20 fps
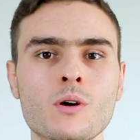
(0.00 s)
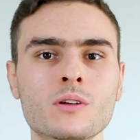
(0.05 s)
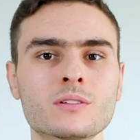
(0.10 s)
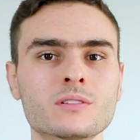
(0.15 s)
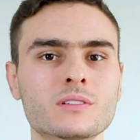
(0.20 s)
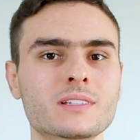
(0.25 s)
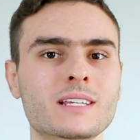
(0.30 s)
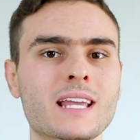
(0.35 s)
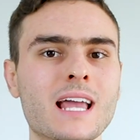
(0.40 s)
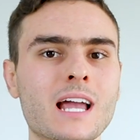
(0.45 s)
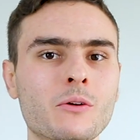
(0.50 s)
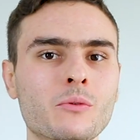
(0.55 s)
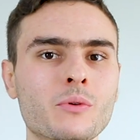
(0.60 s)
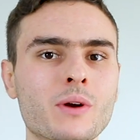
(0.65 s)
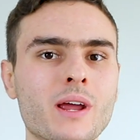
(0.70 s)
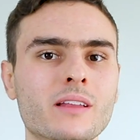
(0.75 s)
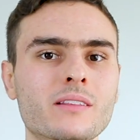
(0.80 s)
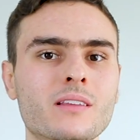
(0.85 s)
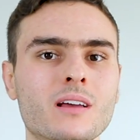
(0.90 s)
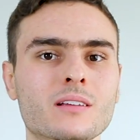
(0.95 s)
ones can
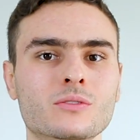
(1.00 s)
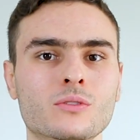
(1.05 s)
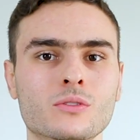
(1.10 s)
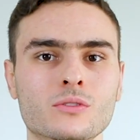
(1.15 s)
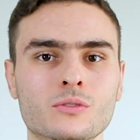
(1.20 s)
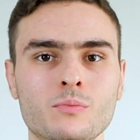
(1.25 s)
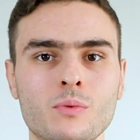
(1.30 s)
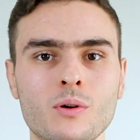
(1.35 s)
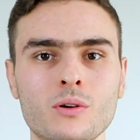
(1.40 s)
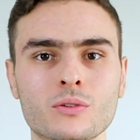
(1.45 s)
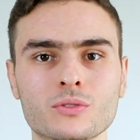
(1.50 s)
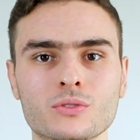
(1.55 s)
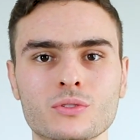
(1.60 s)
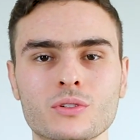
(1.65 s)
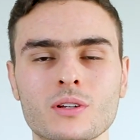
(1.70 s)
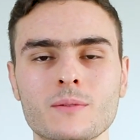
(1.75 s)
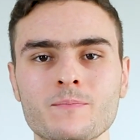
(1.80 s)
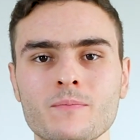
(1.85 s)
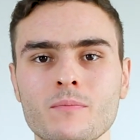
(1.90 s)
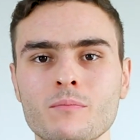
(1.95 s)
create
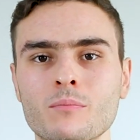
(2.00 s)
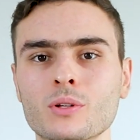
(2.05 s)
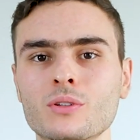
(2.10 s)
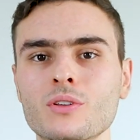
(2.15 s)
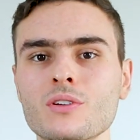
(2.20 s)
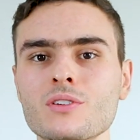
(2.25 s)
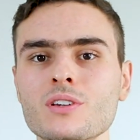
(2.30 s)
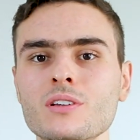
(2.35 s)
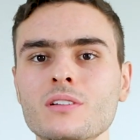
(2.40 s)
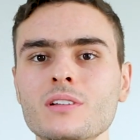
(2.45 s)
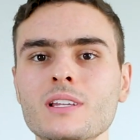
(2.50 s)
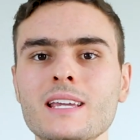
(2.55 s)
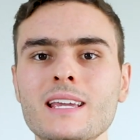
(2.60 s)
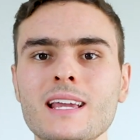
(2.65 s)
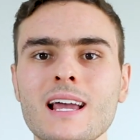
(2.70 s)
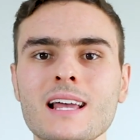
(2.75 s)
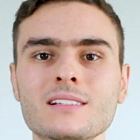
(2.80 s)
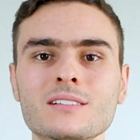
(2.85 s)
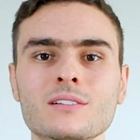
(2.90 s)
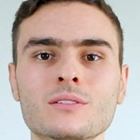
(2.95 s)
ascospores, potentially
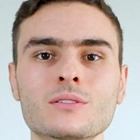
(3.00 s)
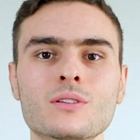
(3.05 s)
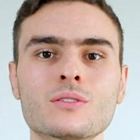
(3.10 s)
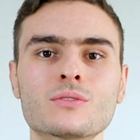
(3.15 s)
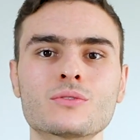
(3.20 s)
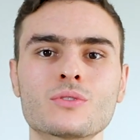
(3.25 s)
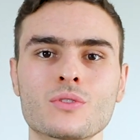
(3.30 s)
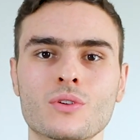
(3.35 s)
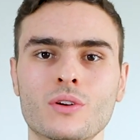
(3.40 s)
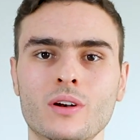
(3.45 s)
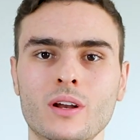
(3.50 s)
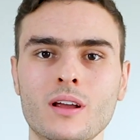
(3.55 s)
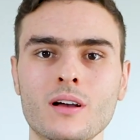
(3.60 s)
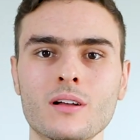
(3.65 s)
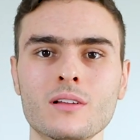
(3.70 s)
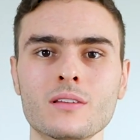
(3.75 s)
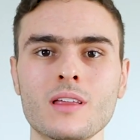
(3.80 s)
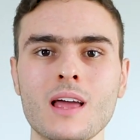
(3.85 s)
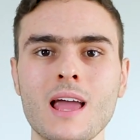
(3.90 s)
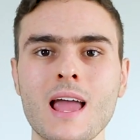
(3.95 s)
hazardous to your
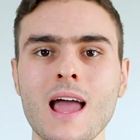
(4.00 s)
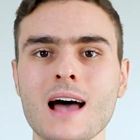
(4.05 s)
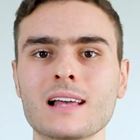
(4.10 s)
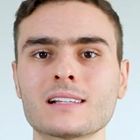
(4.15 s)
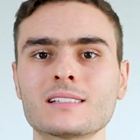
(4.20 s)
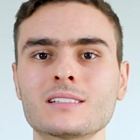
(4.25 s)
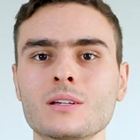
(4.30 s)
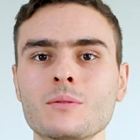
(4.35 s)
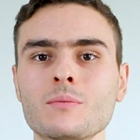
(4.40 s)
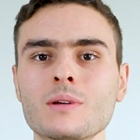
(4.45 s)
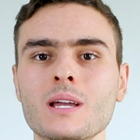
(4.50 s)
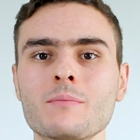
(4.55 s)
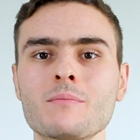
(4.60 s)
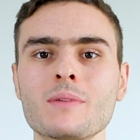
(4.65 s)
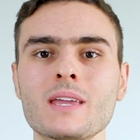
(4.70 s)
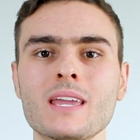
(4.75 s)
health, as some can